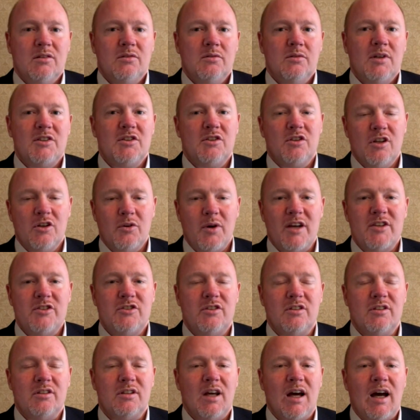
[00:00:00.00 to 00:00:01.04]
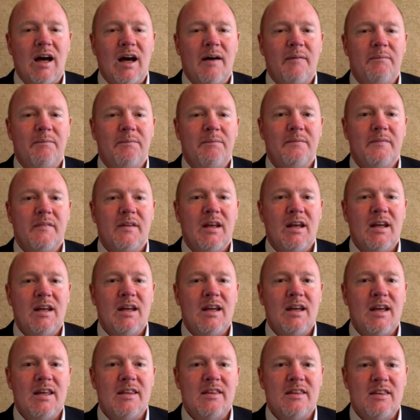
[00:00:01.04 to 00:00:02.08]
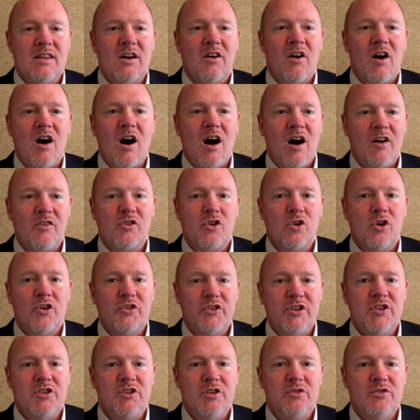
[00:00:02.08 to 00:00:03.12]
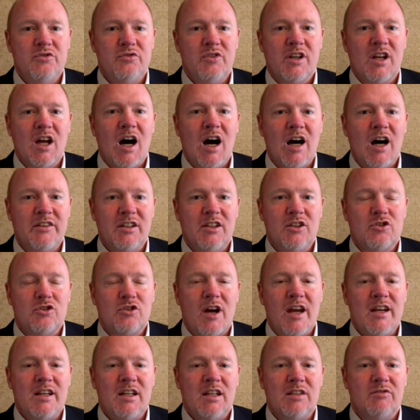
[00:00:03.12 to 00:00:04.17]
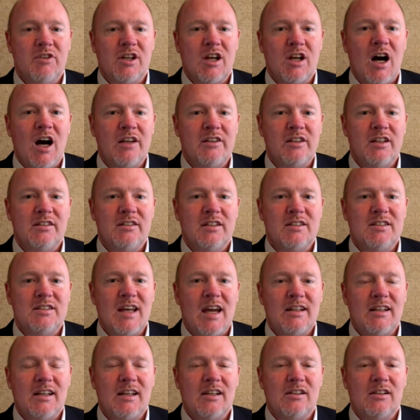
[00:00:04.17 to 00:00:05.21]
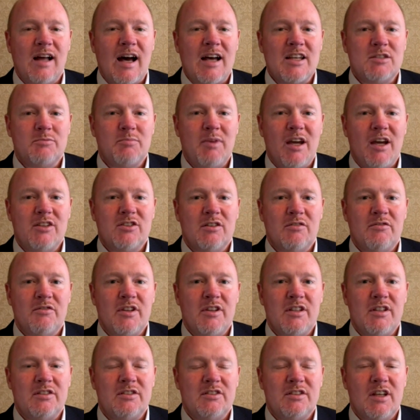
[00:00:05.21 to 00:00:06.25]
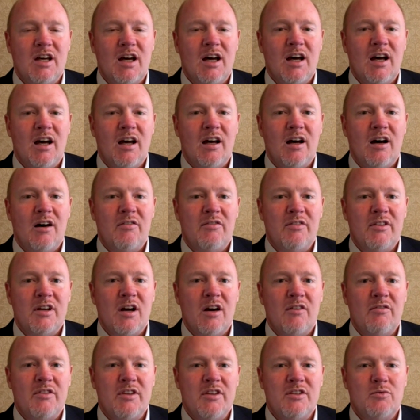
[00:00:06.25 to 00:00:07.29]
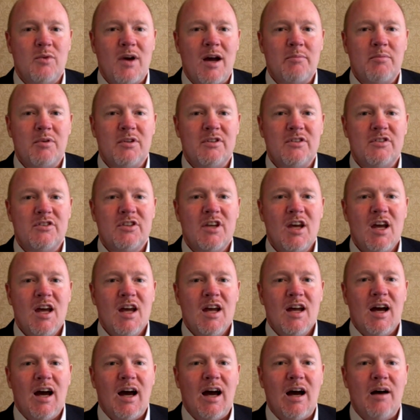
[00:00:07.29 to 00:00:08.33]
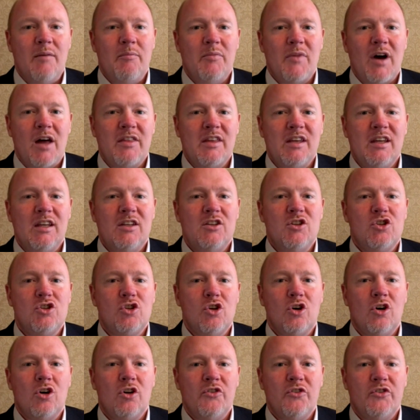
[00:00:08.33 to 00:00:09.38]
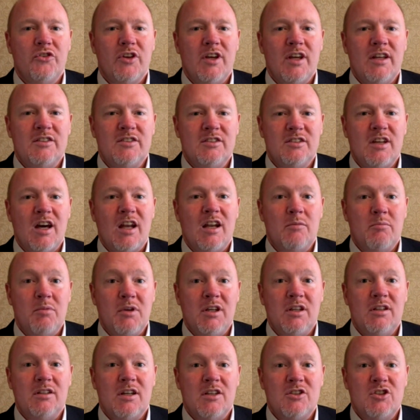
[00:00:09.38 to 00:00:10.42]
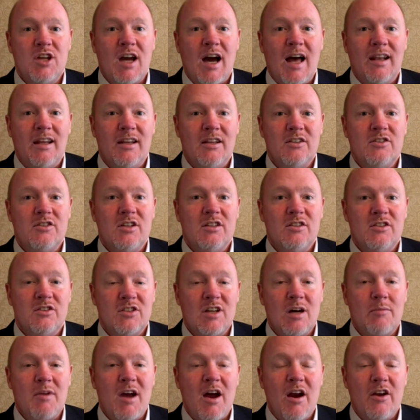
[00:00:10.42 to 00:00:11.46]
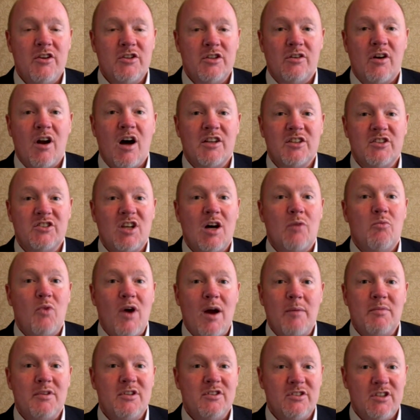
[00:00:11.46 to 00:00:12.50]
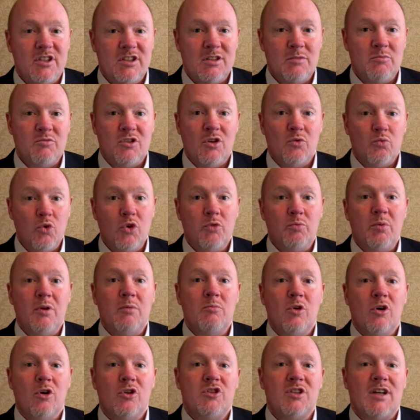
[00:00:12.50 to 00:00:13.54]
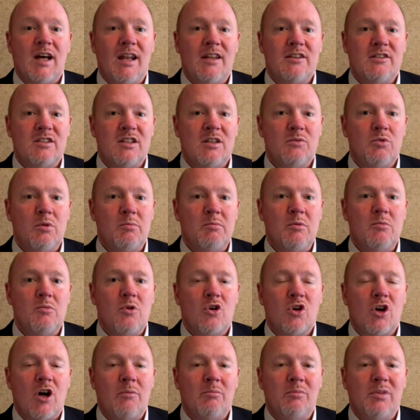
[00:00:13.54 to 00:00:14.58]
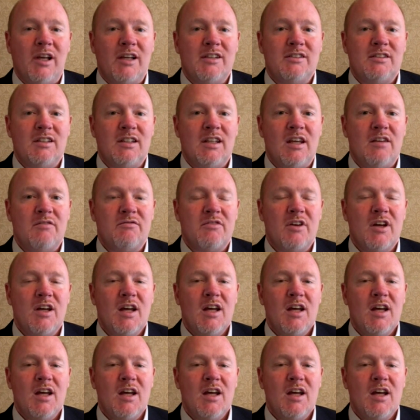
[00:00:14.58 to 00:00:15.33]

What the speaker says: Well, that's a good question. There are, of course, issues regarding training, regarding the technical aspects of these weapons. I think, in short, it's going to be a challenge in some areas. There are some weapon systems that would be more challenging, that would be more complex to give,